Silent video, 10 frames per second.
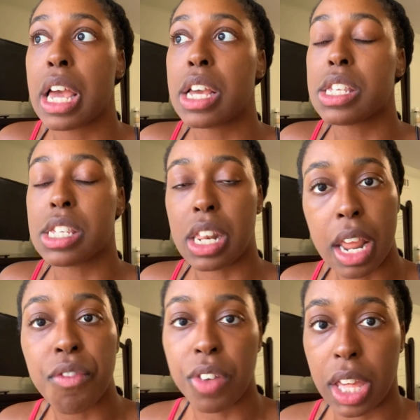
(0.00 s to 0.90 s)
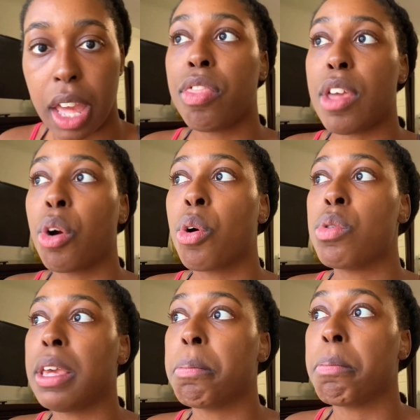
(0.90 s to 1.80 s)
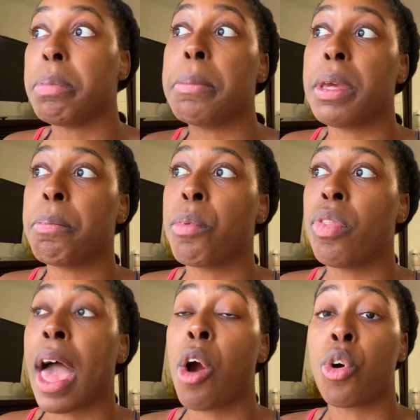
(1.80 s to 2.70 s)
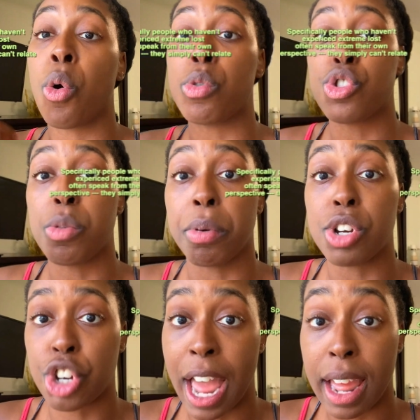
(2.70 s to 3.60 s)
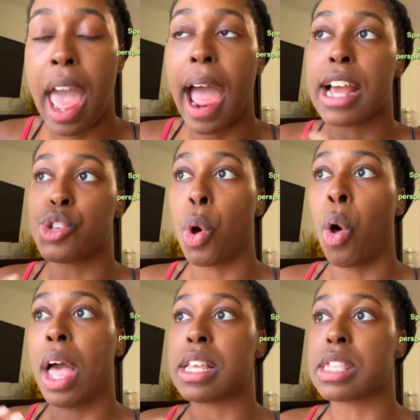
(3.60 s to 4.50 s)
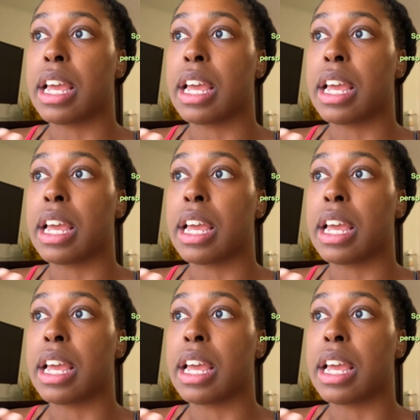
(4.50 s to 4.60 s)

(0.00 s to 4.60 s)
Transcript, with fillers: significant there are going to be people that are going to project as well as they